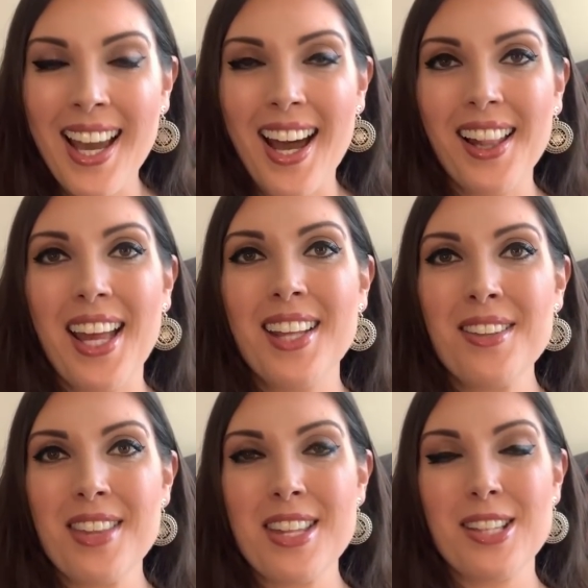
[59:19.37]
I'll
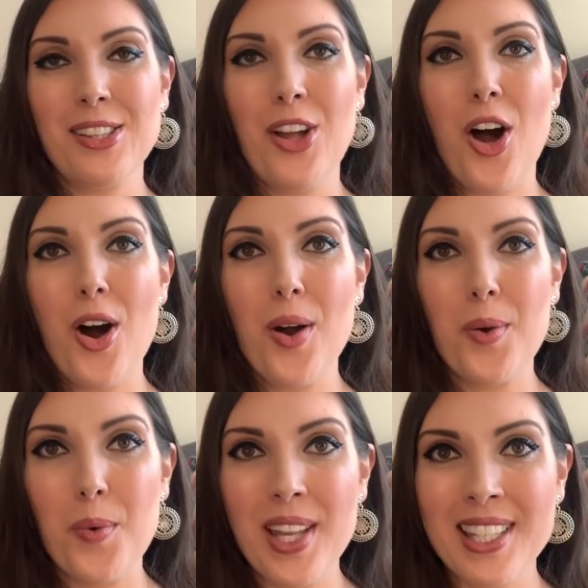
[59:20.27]
end this
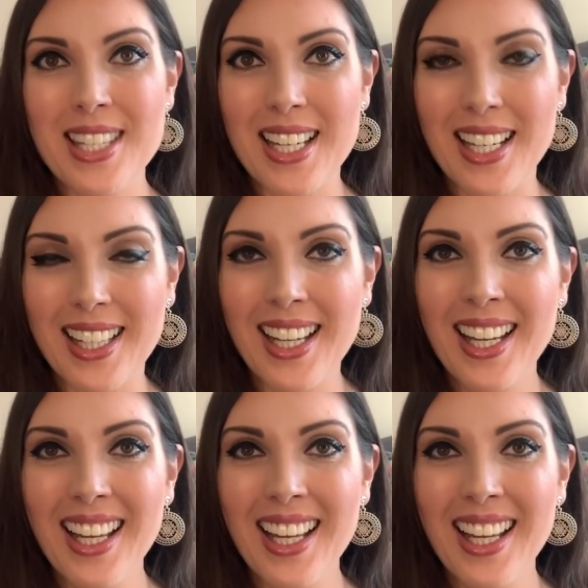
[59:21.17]
long-winded